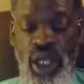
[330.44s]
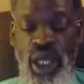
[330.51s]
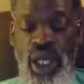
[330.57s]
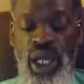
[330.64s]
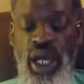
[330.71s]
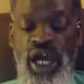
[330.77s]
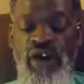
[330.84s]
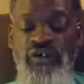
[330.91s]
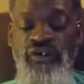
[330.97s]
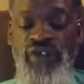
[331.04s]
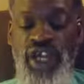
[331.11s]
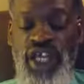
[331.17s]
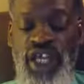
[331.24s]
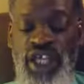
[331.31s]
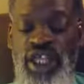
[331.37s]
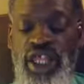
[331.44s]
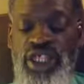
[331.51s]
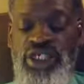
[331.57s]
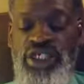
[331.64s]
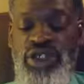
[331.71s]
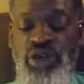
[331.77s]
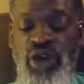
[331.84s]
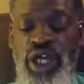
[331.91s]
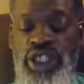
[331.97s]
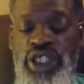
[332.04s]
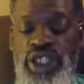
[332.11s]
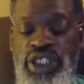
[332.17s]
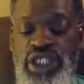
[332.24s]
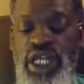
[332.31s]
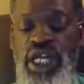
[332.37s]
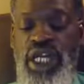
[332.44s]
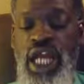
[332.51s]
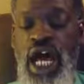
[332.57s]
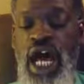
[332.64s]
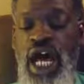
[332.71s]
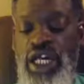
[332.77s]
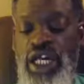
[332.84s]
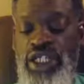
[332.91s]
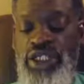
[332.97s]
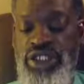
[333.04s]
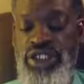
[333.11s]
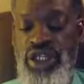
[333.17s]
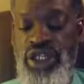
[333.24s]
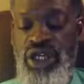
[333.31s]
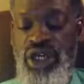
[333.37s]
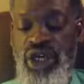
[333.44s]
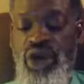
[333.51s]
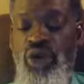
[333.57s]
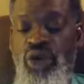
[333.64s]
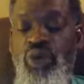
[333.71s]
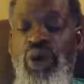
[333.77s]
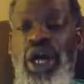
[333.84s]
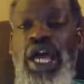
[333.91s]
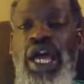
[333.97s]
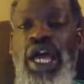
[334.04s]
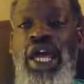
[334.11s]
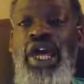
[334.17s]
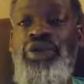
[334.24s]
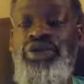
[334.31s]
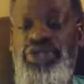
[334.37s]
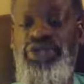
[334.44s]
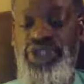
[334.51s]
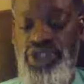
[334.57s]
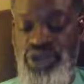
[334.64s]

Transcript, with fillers: A flea does question an ox, What ails you?